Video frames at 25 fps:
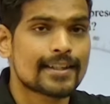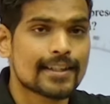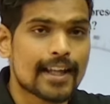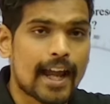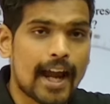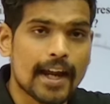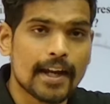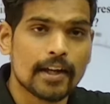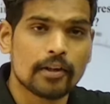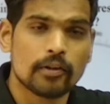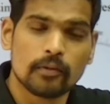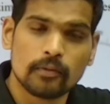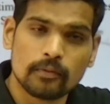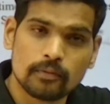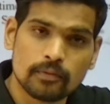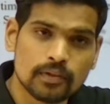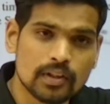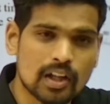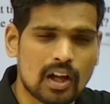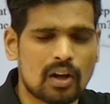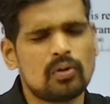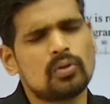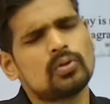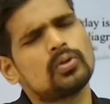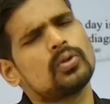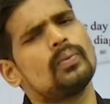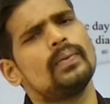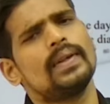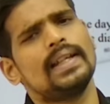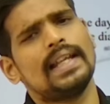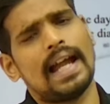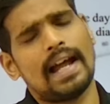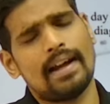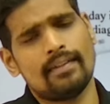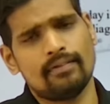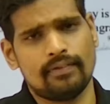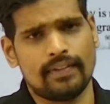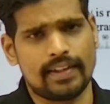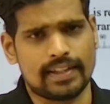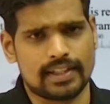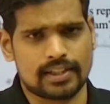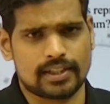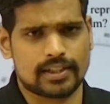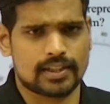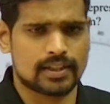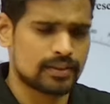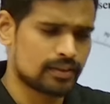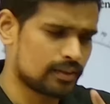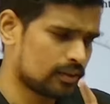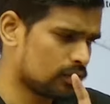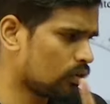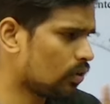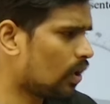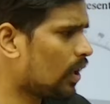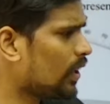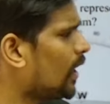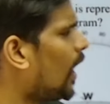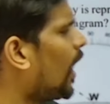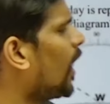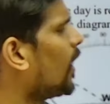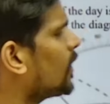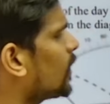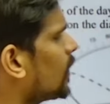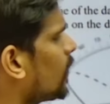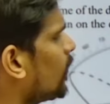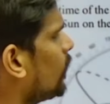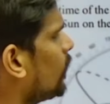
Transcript: side of south you will have west. So the answer